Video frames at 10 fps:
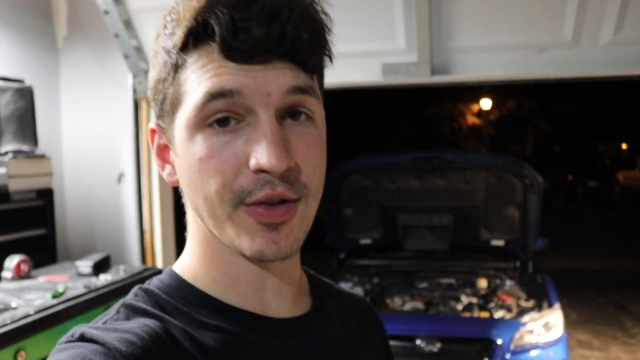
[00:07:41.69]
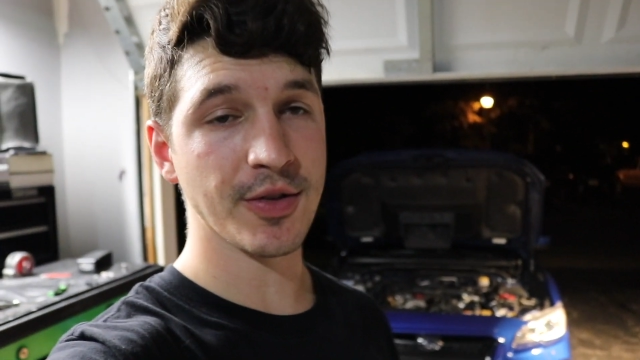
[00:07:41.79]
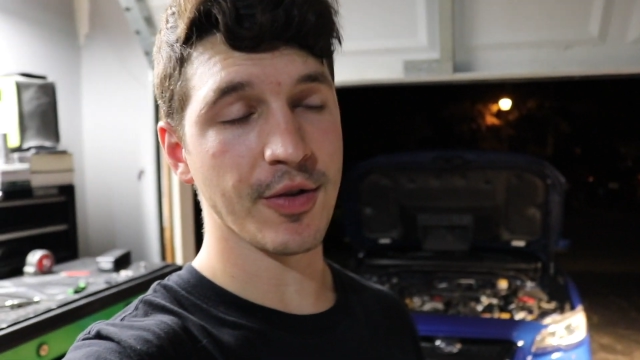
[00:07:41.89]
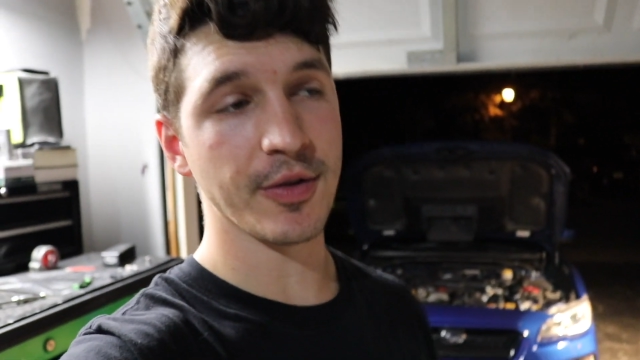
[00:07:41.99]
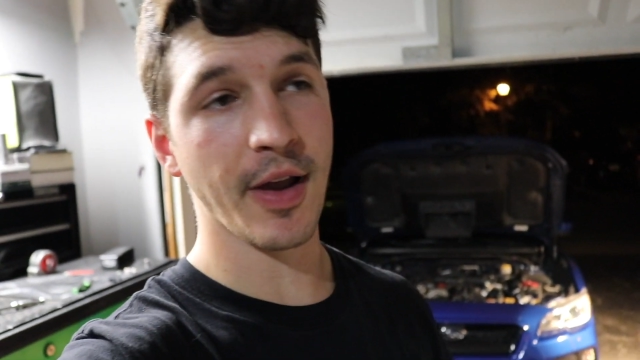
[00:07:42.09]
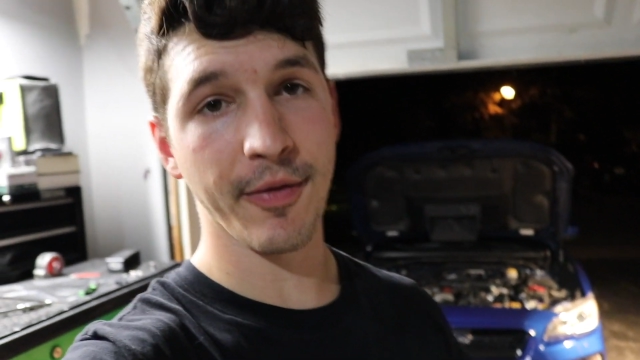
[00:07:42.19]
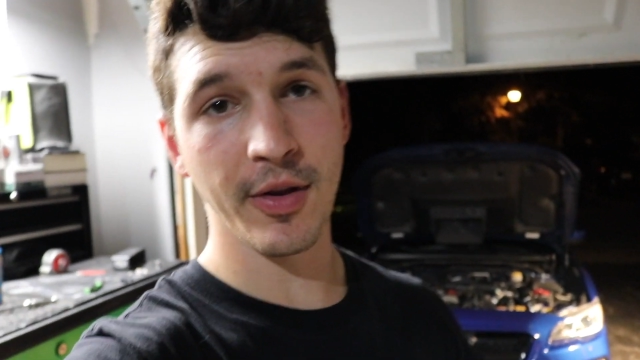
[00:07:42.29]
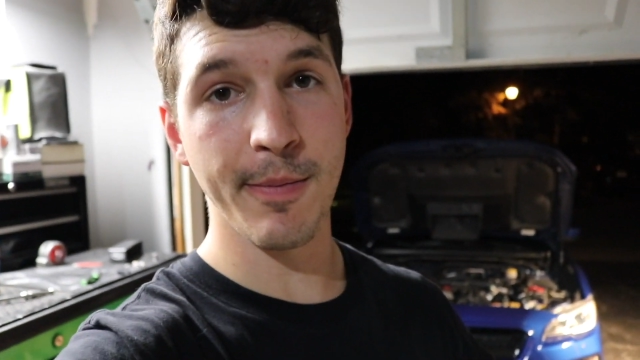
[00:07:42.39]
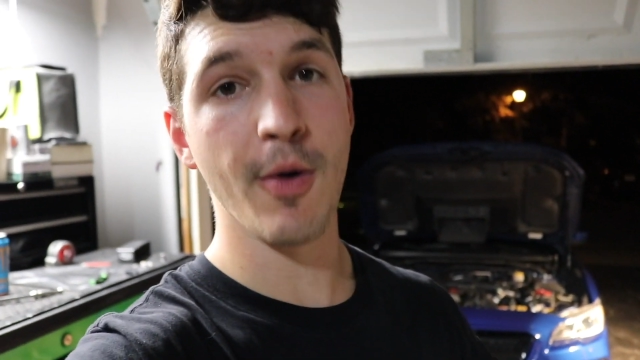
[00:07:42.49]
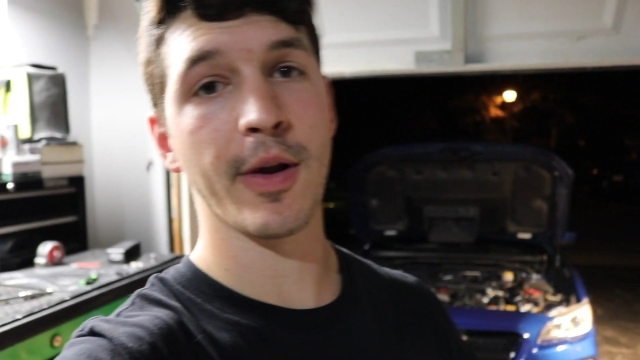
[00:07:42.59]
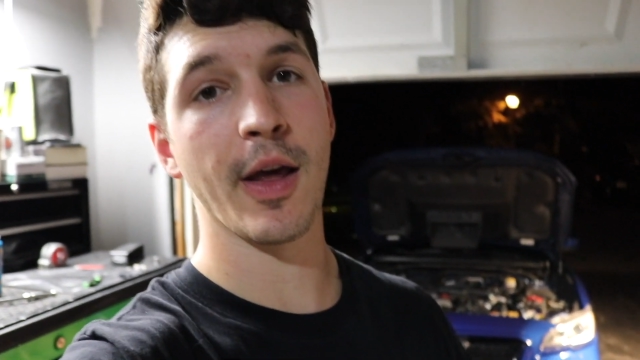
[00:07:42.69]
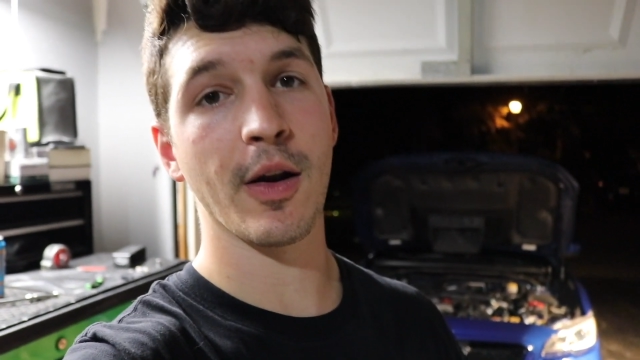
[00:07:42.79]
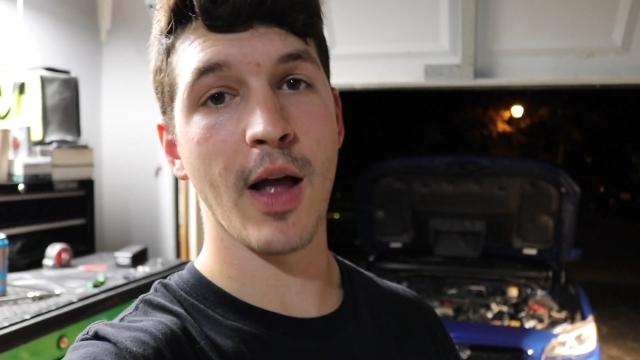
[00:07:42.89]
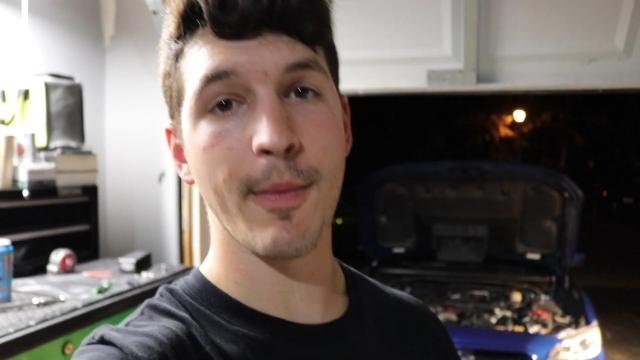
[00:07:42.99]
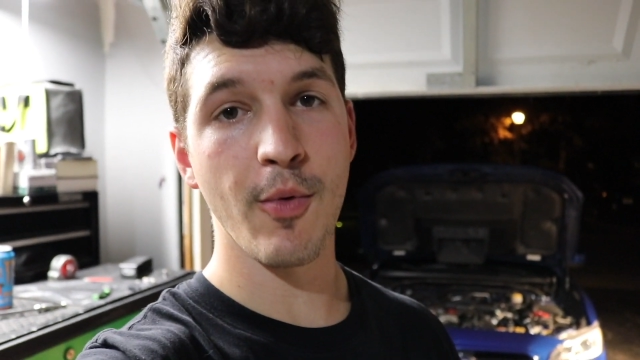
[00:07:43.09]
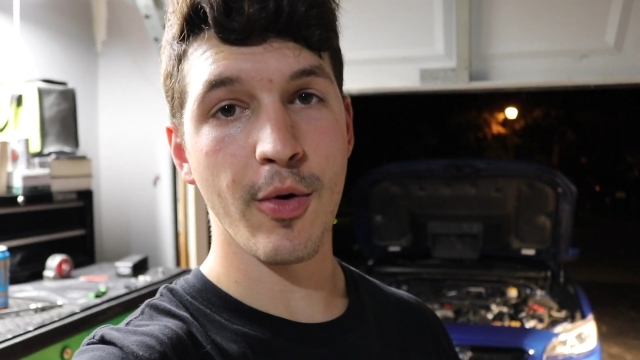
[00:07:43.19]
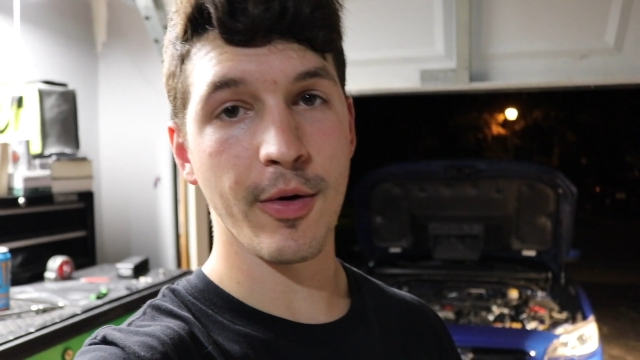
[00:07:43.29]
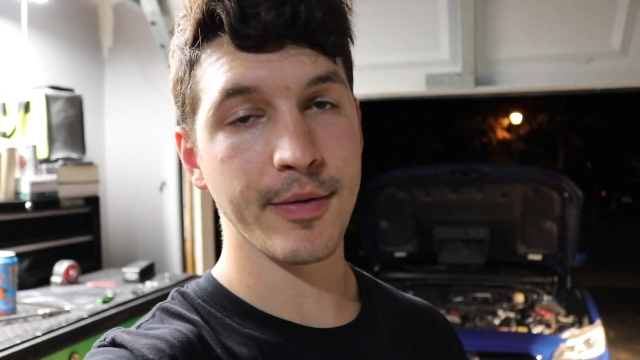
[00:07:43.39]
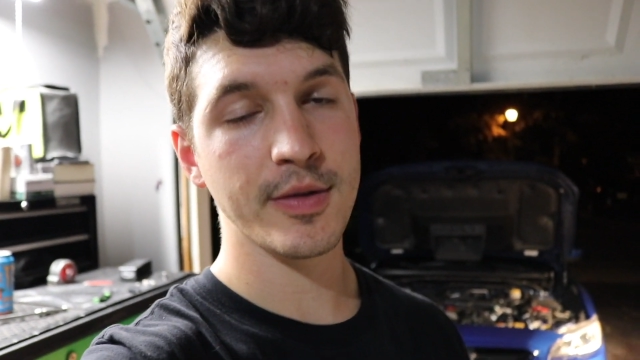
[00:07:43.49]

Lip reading: so they're definitely poking out a lot more.